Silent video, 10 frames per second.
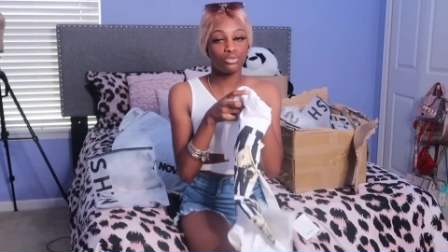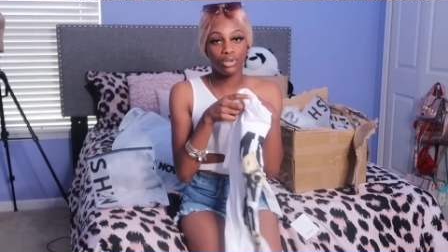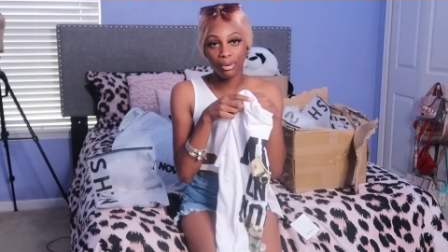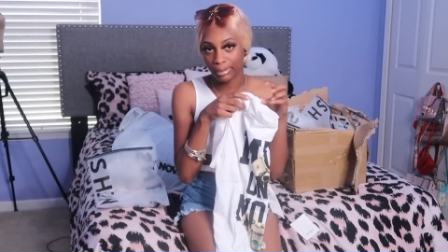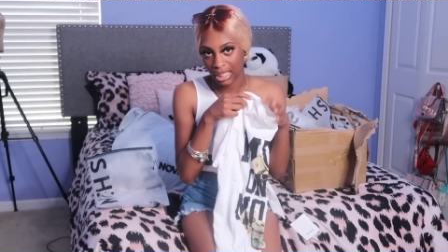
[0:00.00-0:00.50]
you
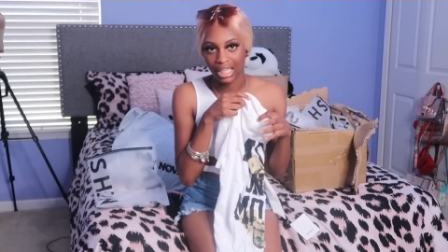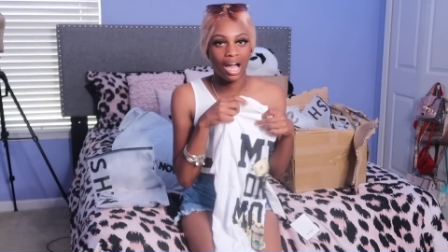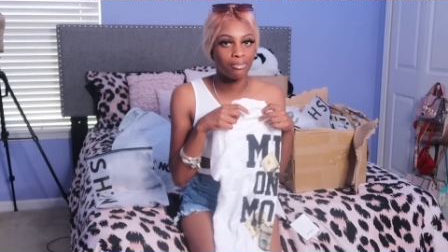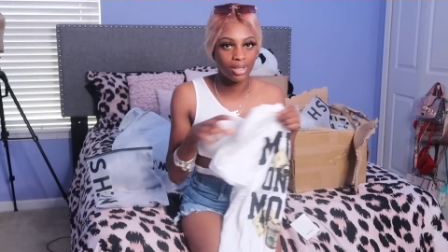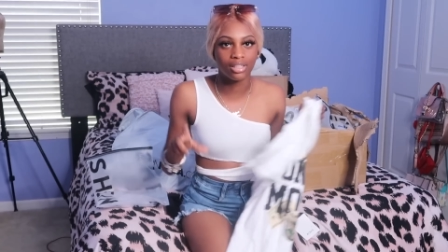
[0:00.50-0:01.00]
know me,
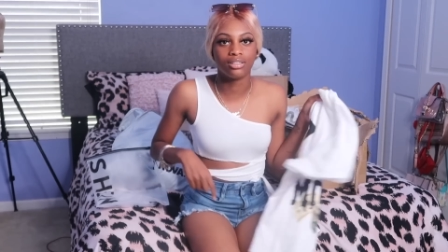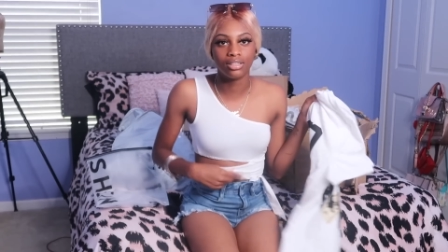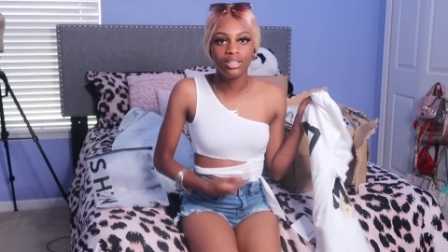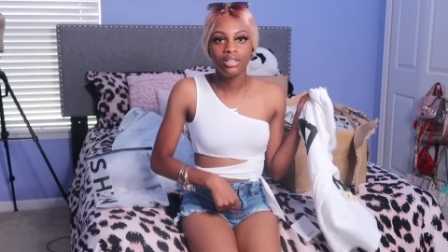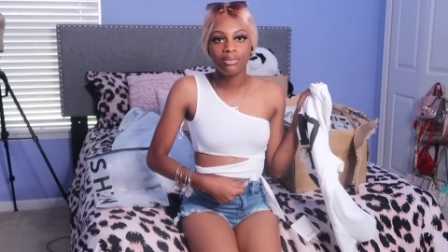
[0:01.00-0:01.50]
I'm gonna
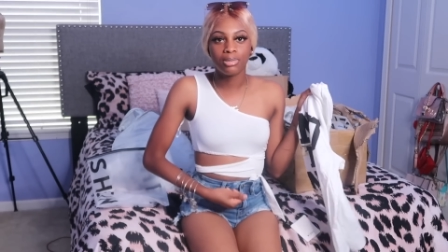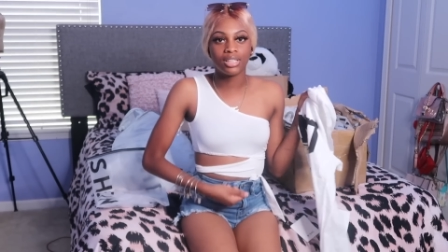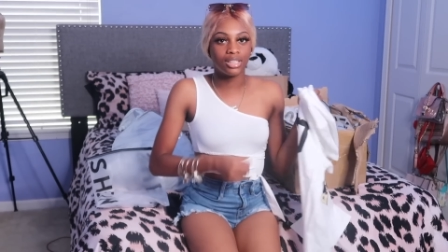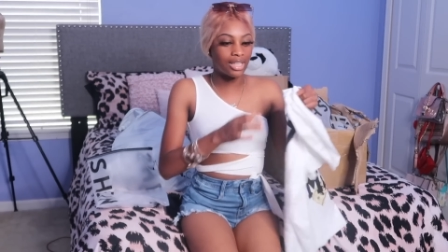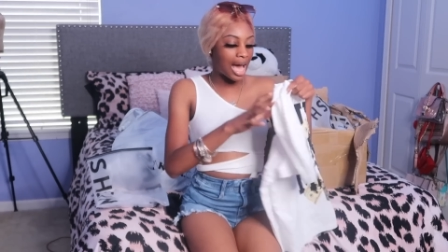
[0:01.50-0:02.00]
put a
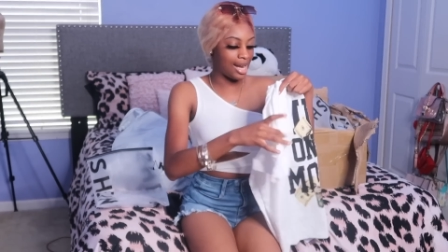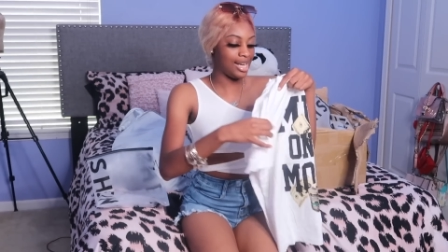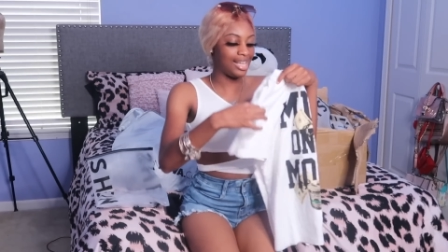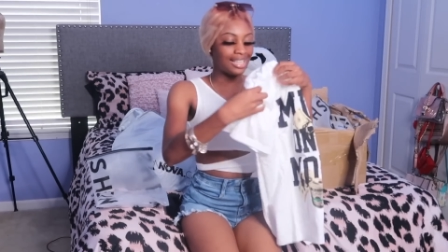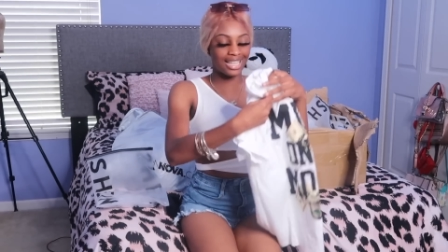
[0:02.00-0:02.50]
little knot
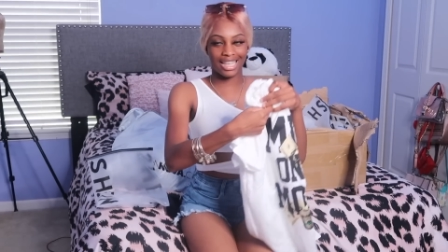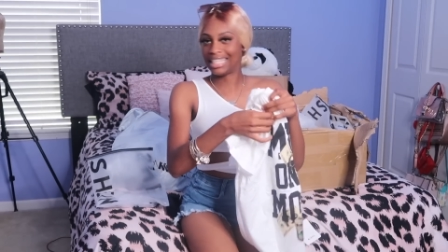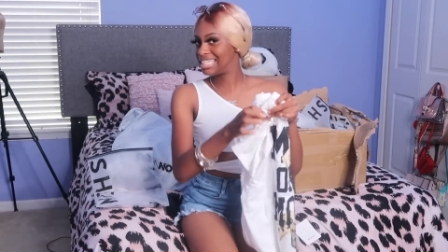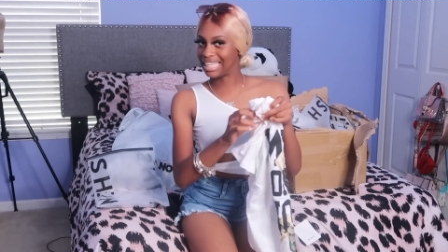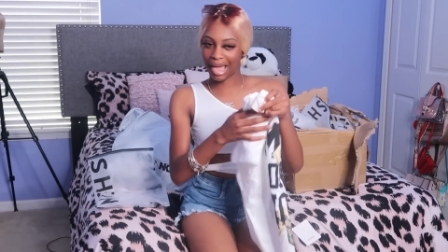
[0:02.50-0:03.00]
in it
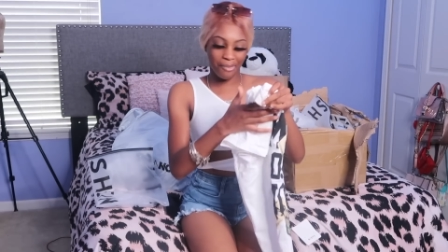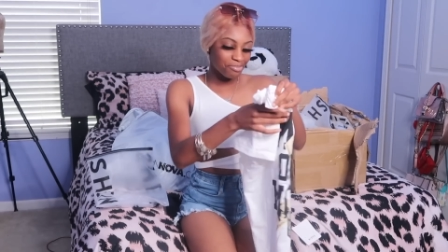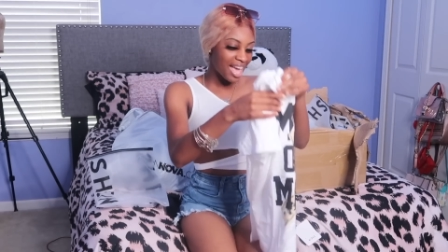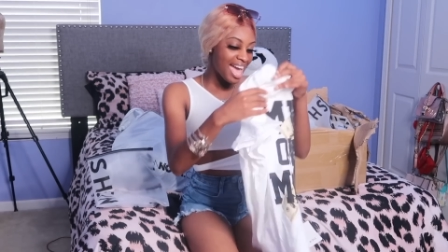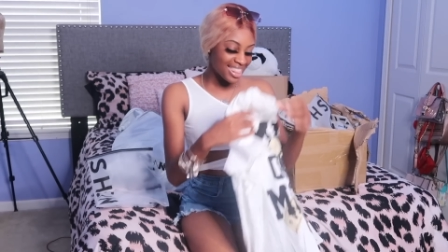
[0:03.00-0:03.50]
cause yeah,
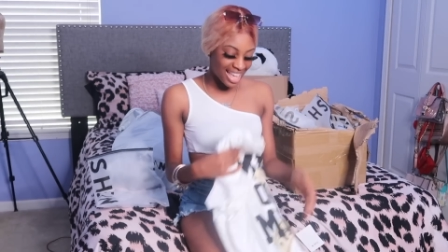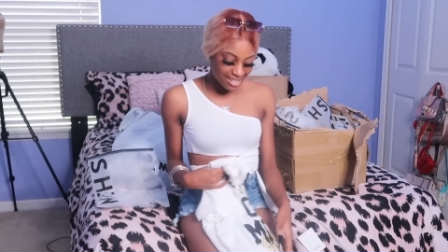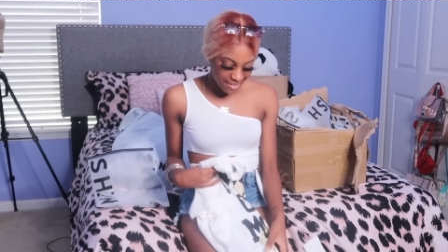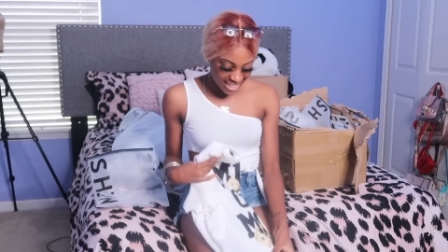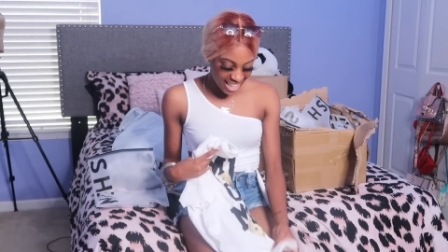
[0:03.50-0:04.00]

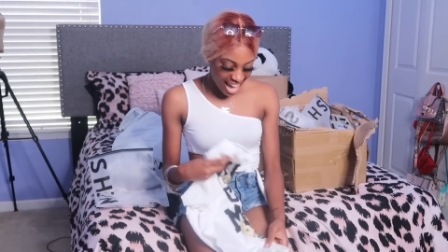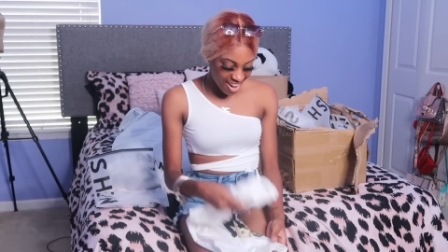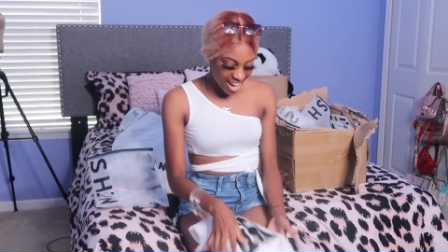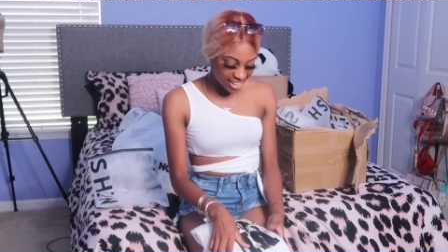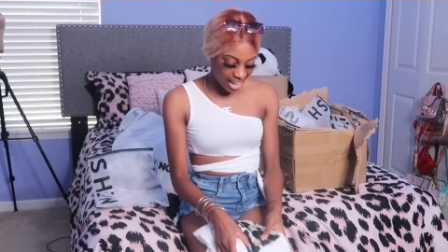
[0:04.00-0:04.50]
that's my
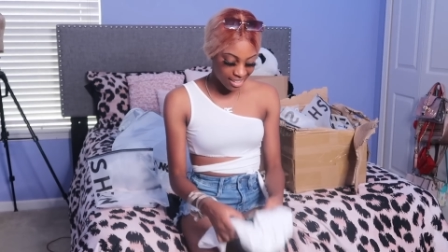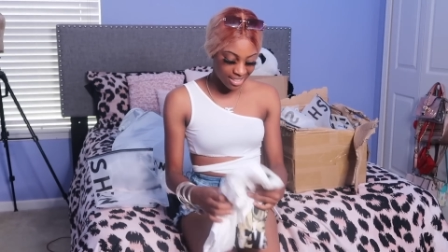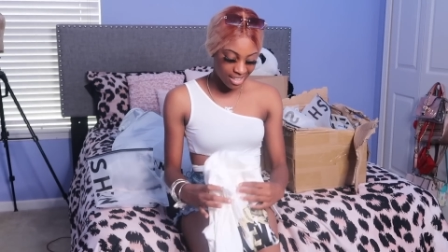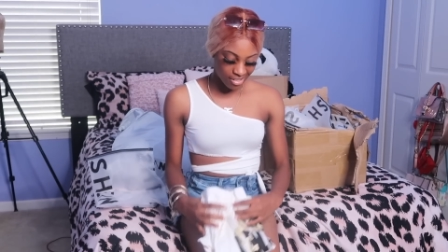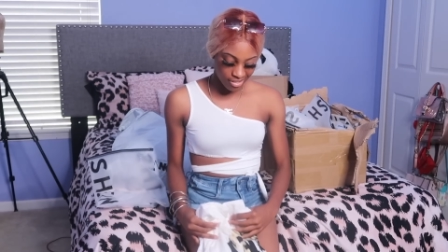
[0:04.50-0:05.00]
style. I like
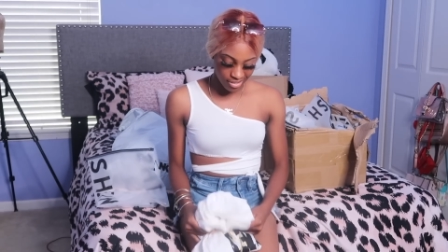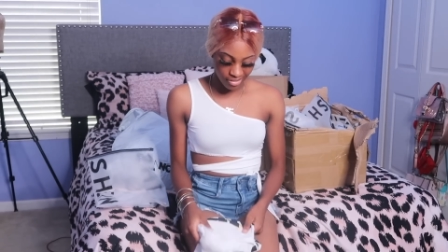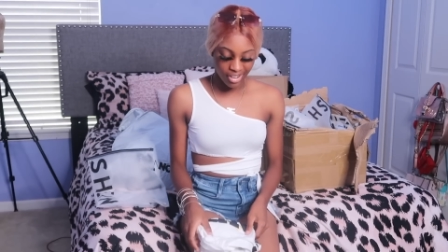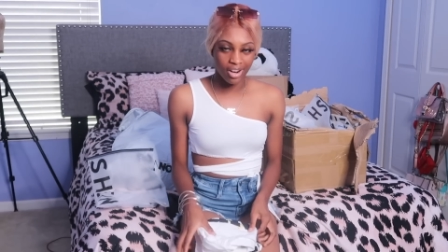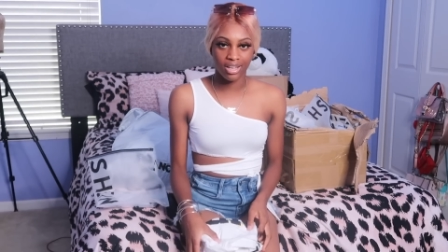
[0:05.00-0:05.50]
stuff
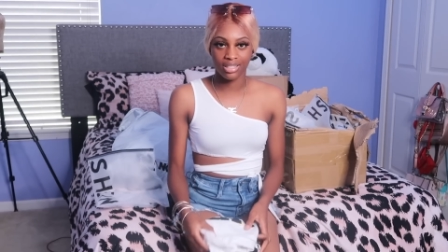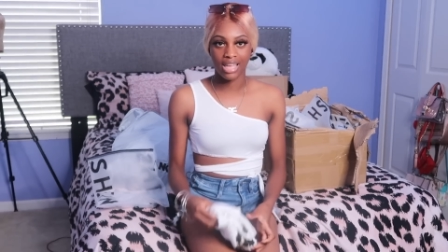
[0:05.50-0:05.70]
very